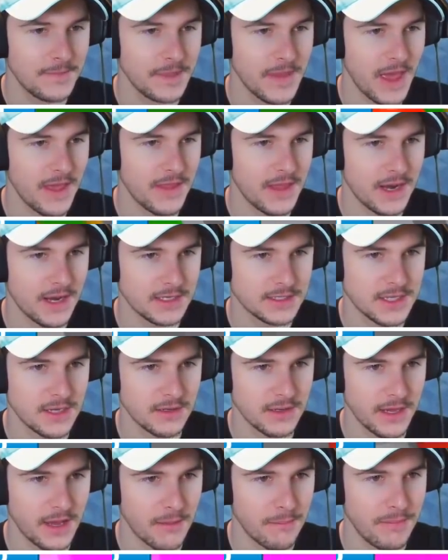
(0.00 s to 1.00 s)
And then is there
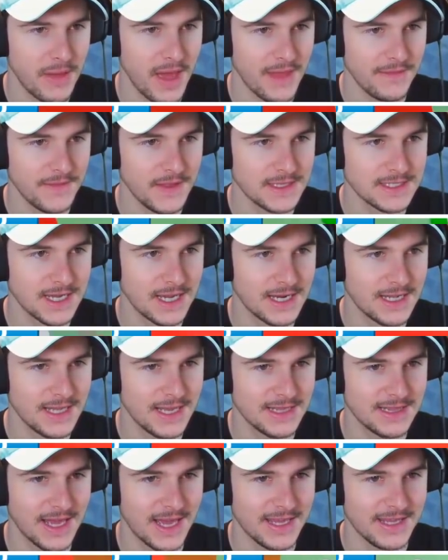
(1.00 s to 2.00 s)
like a pet that's kind of
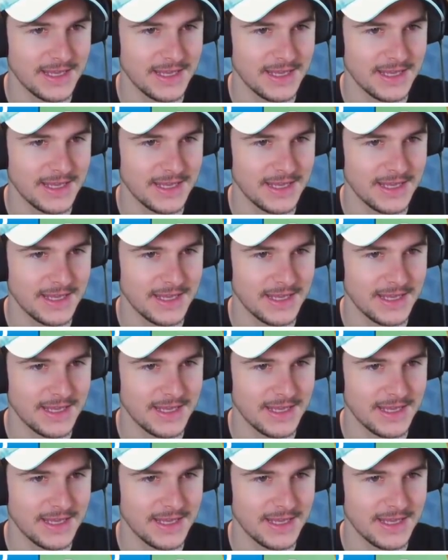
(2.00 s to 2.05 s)
like that?